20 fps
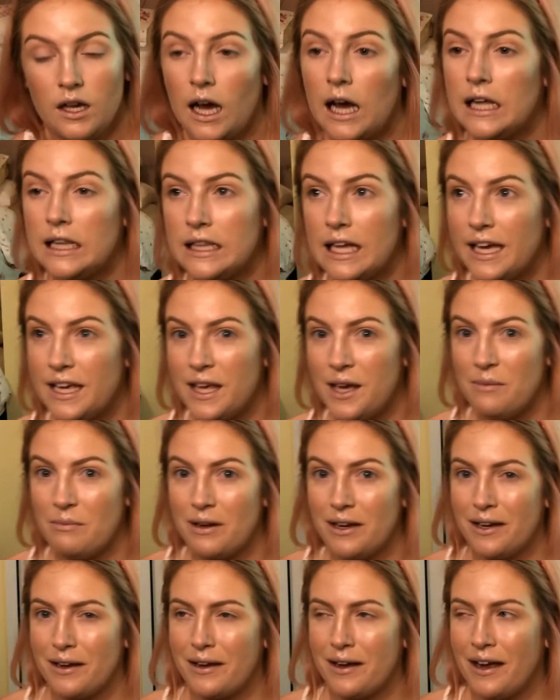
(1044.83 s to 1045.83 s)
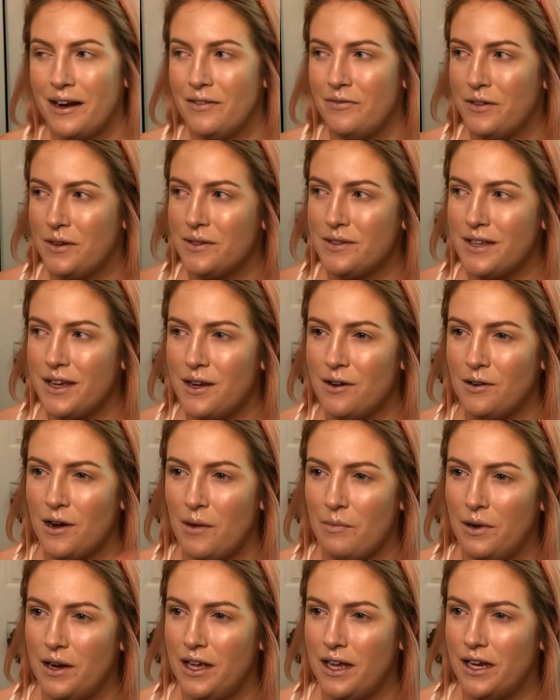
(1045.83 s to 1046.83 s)
I like it, but it kind of feels like you're
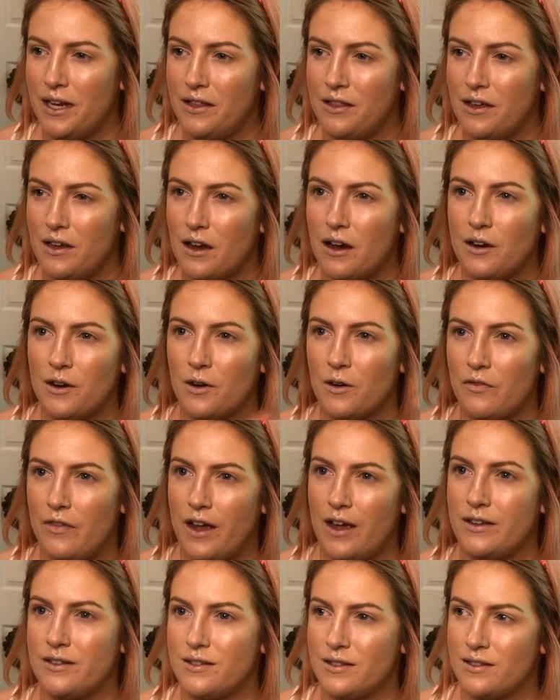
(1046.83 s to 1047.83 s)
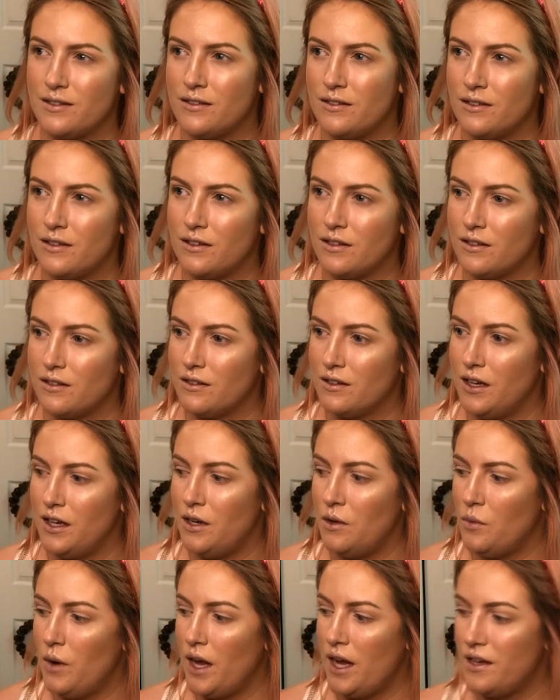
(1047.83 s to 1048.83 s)
not putting anything on your face in
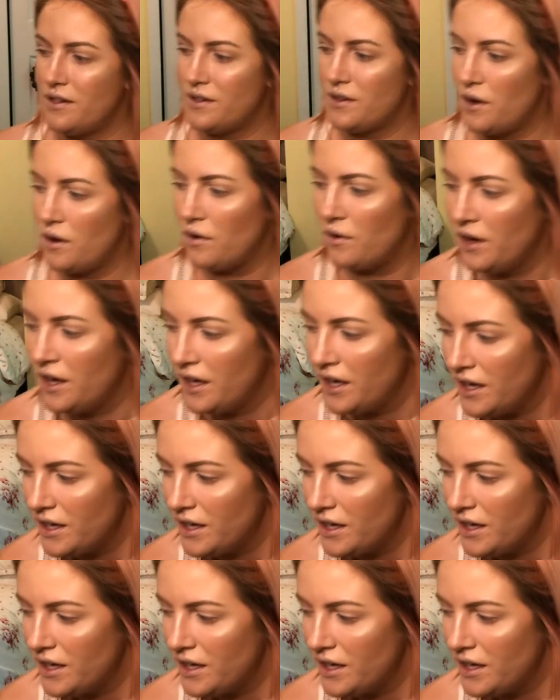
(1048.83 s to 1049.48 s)
a way, so